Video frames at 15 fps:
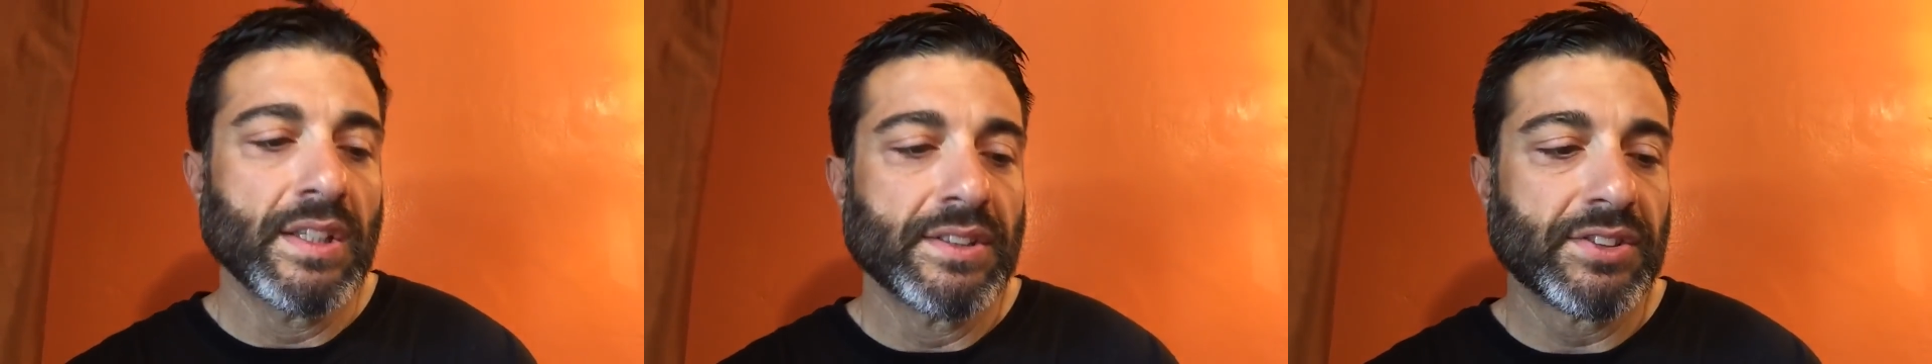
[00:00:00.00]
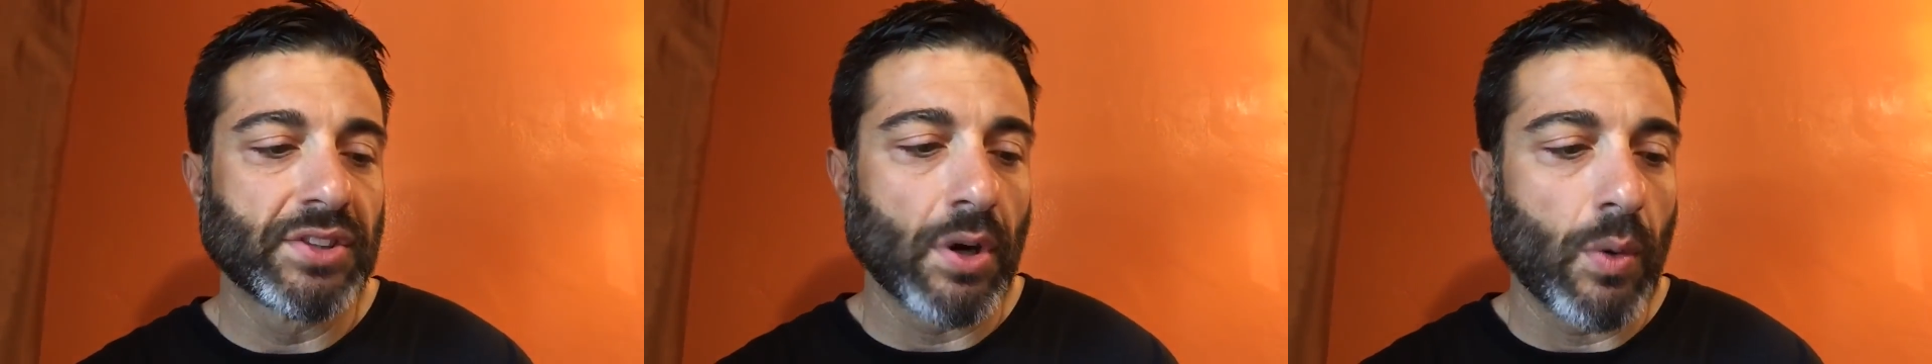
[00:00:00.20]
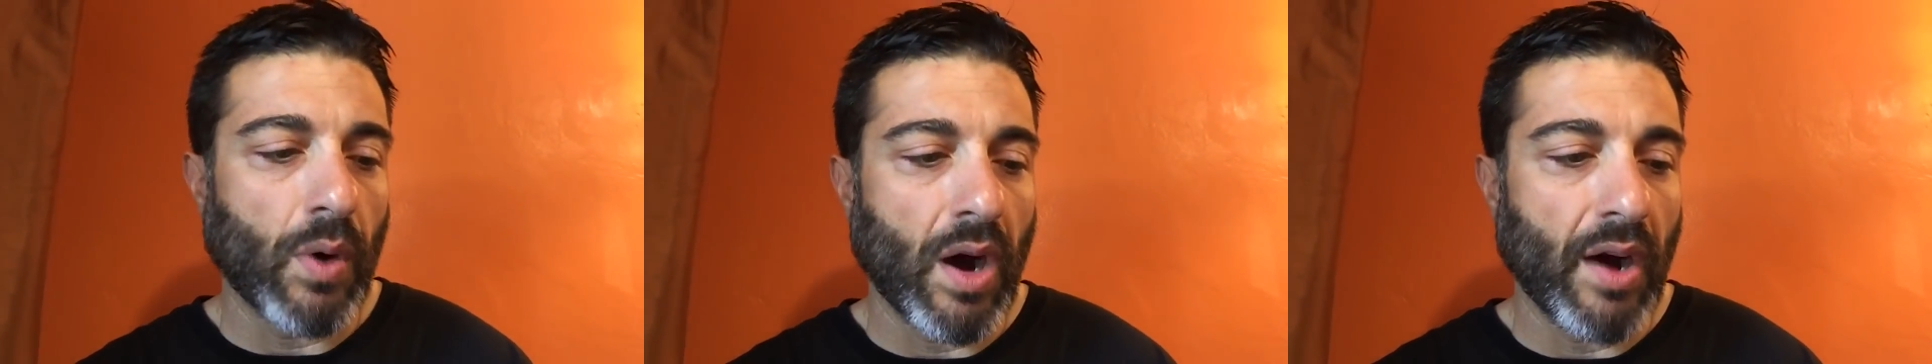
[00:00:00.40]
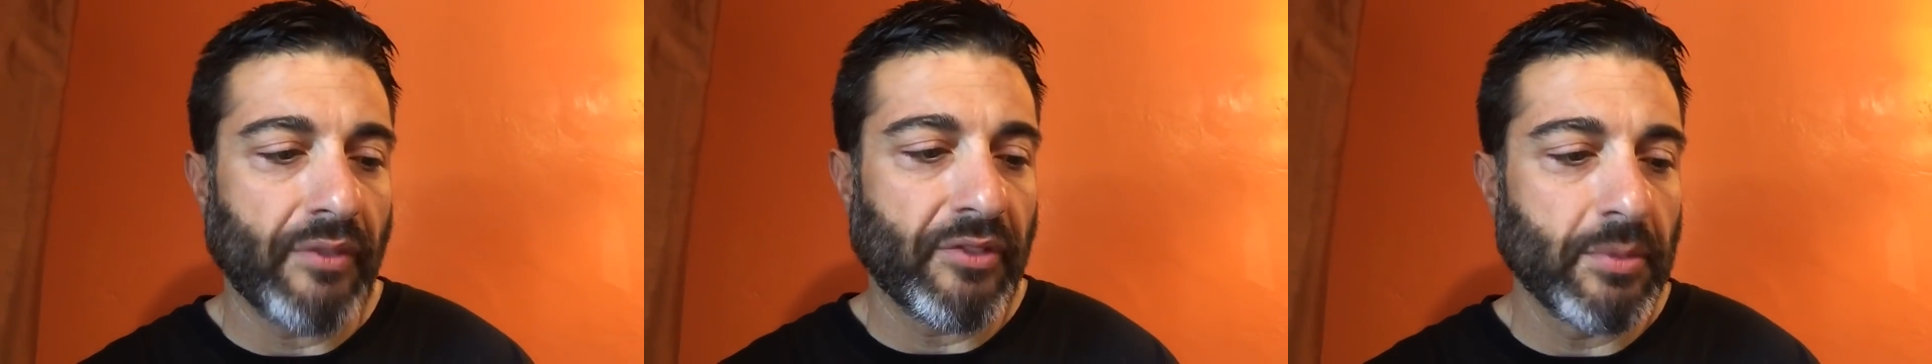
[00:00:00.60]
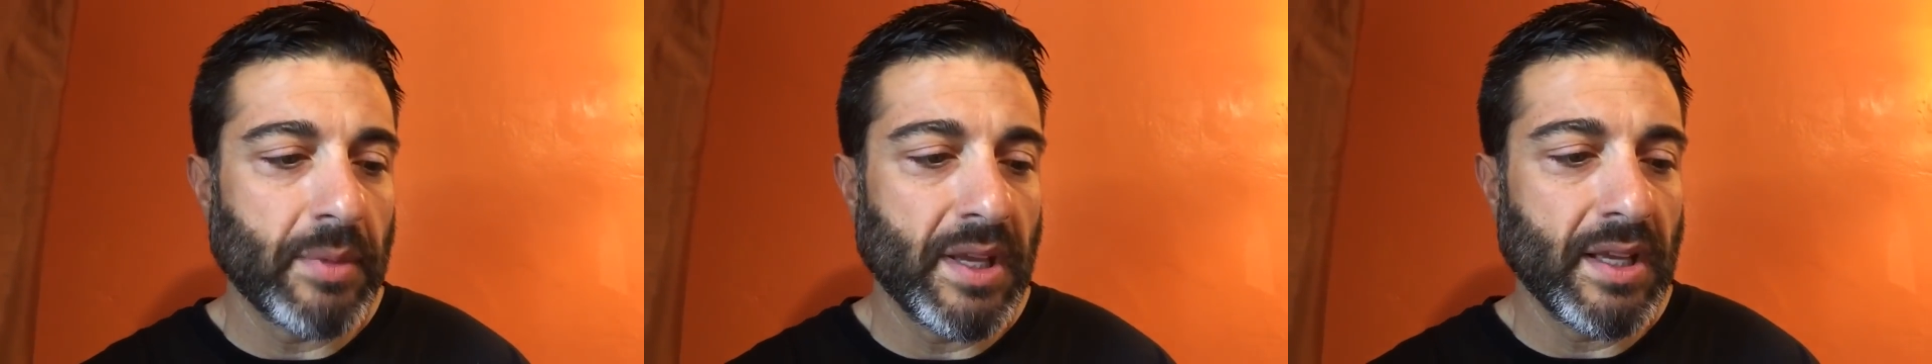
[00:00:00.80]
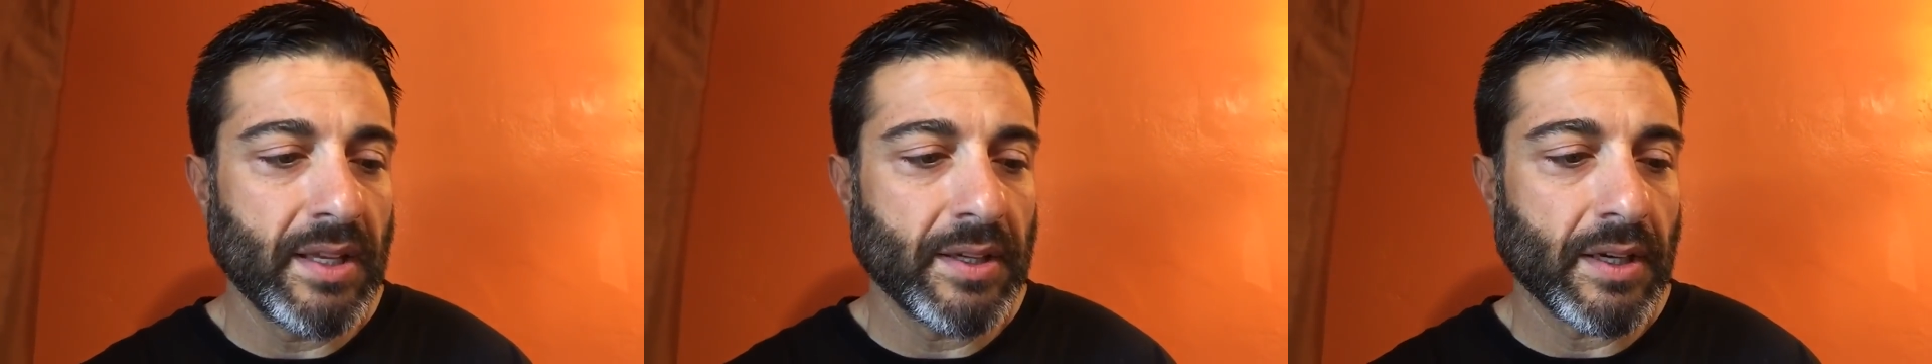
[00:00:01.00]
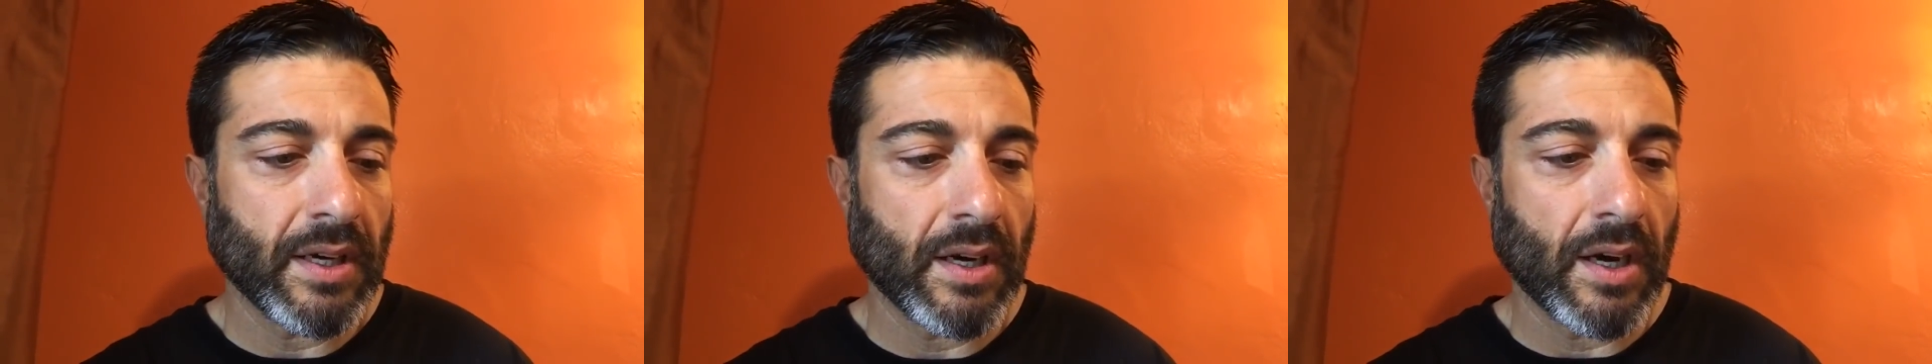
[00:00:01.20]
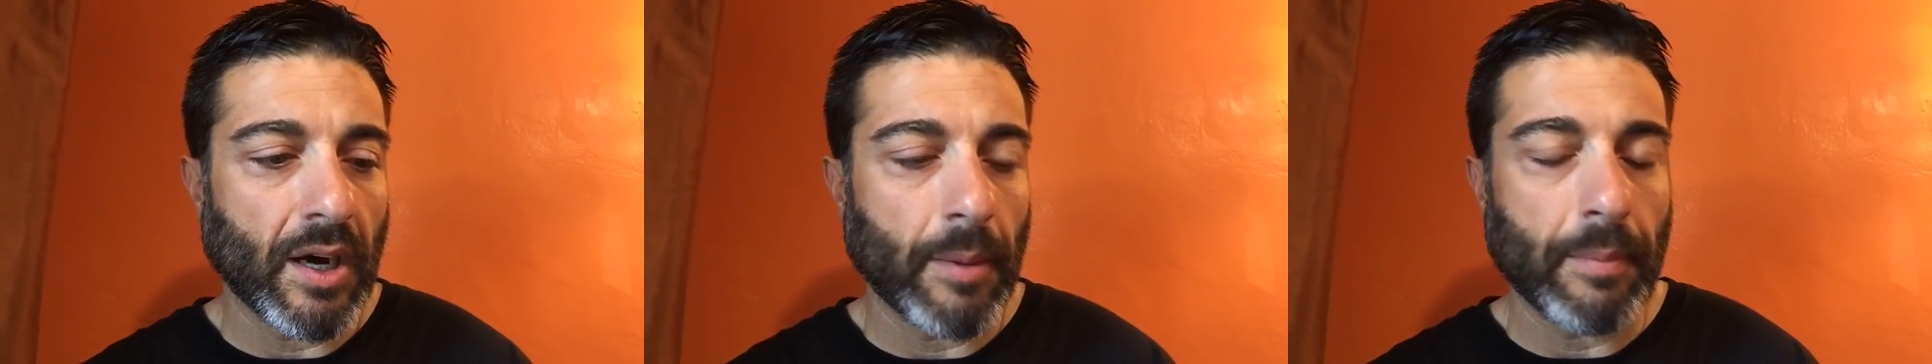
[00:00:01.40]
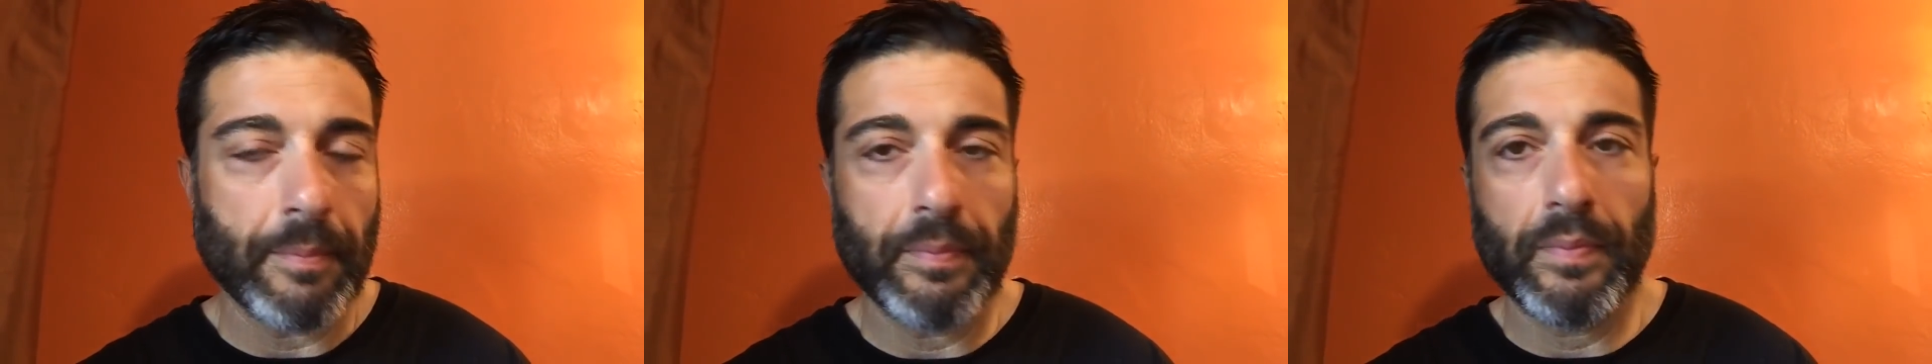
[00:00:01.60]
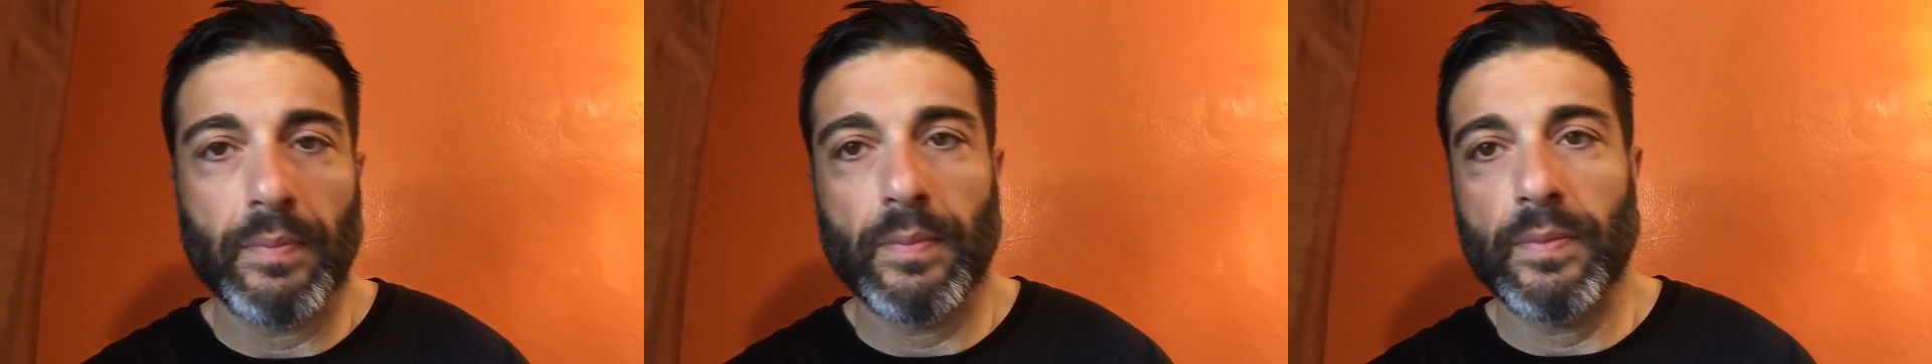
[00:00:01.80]
So for me,
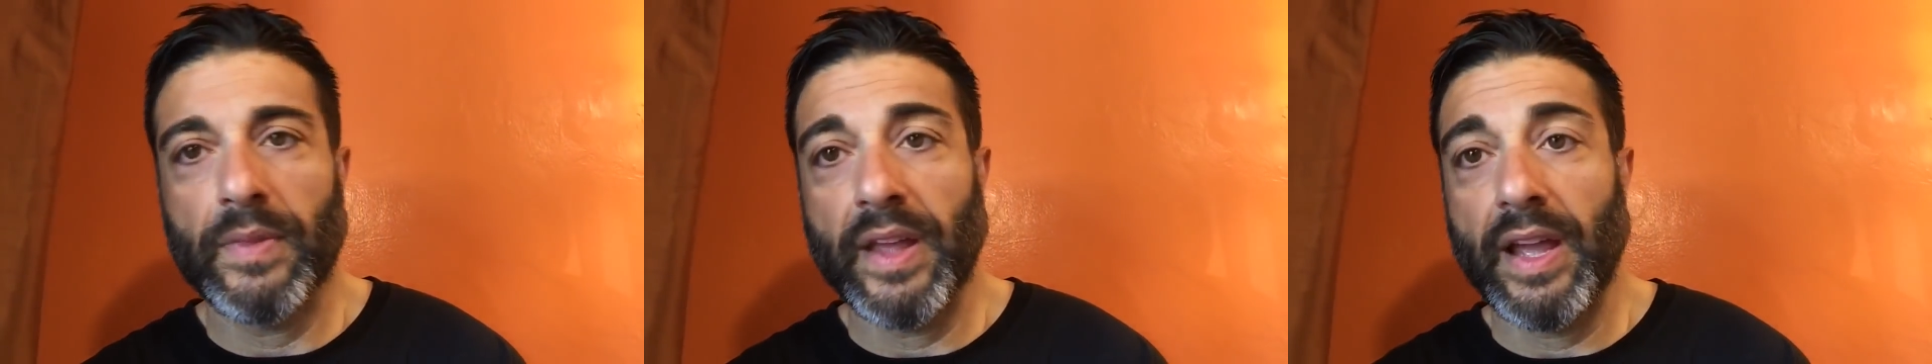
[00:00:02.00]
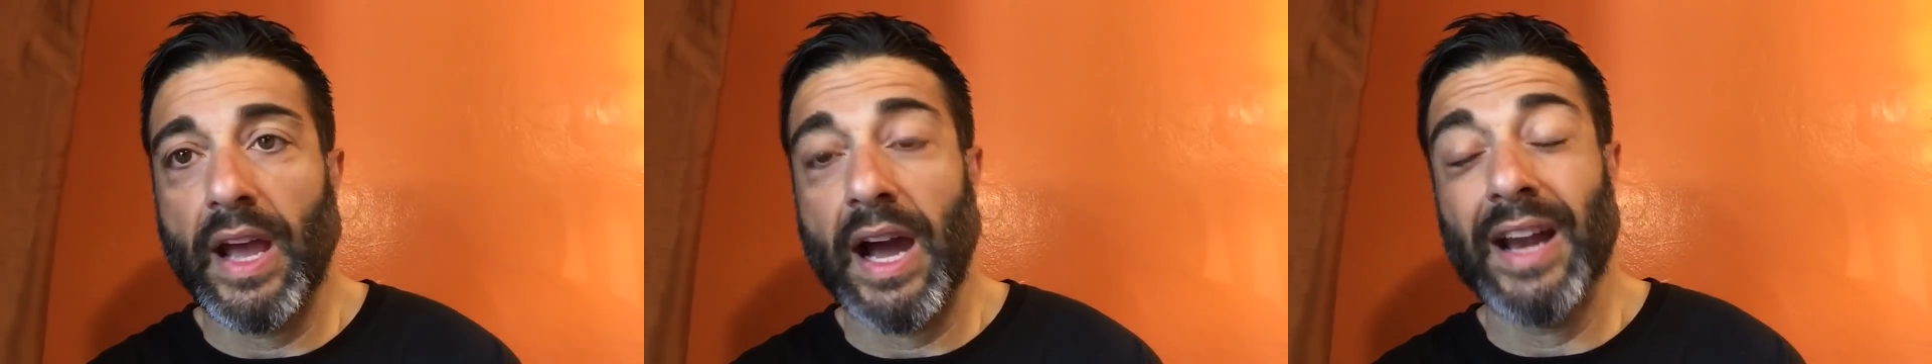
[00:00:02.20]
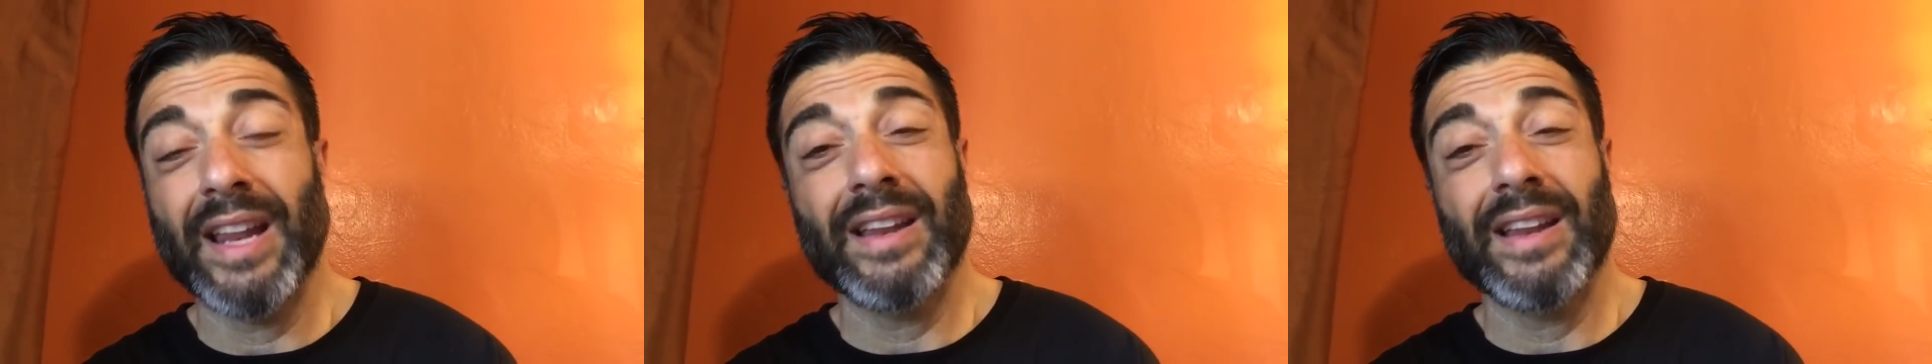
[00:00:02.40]
I